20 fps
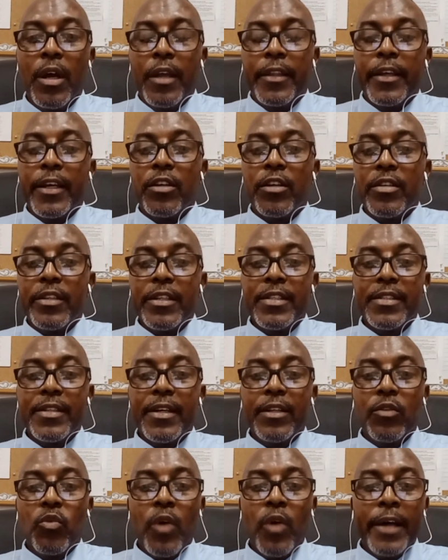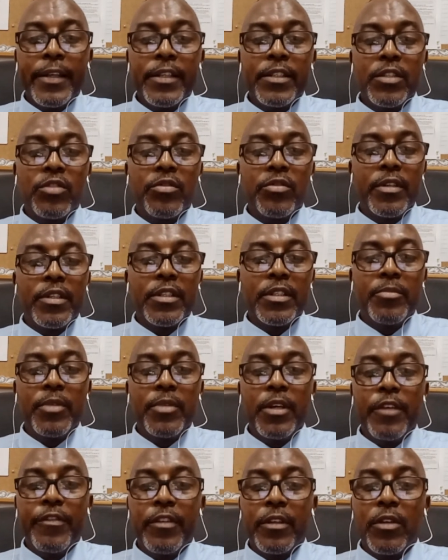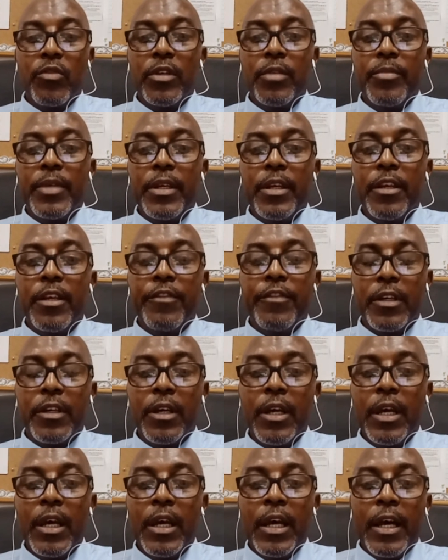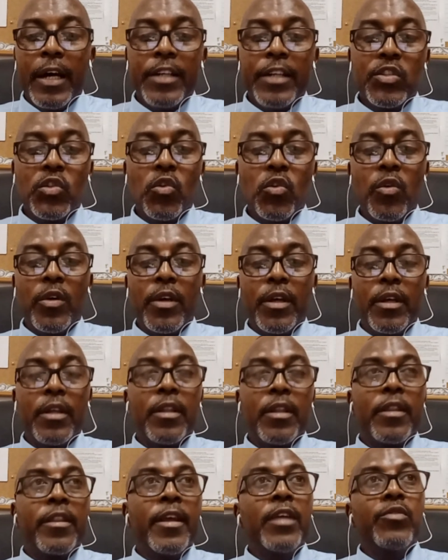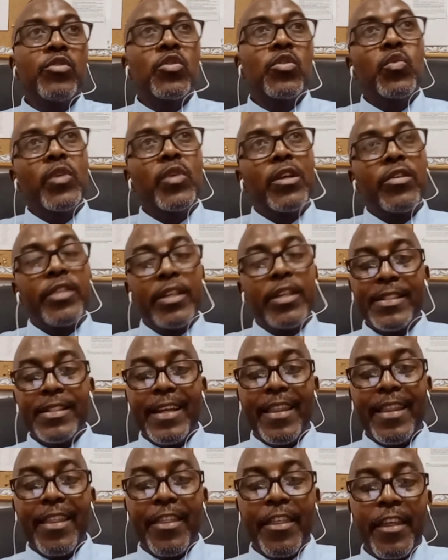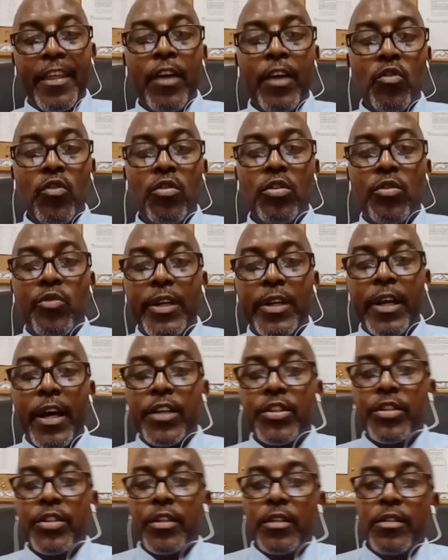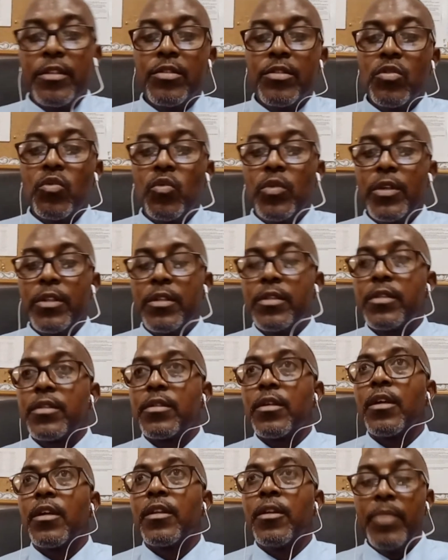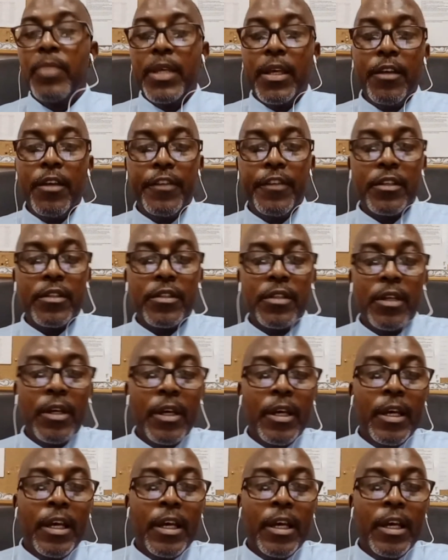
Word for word: They can understand why that student is behaving the way they're behaving. And so they too will understand their own reaction towards the behaviors.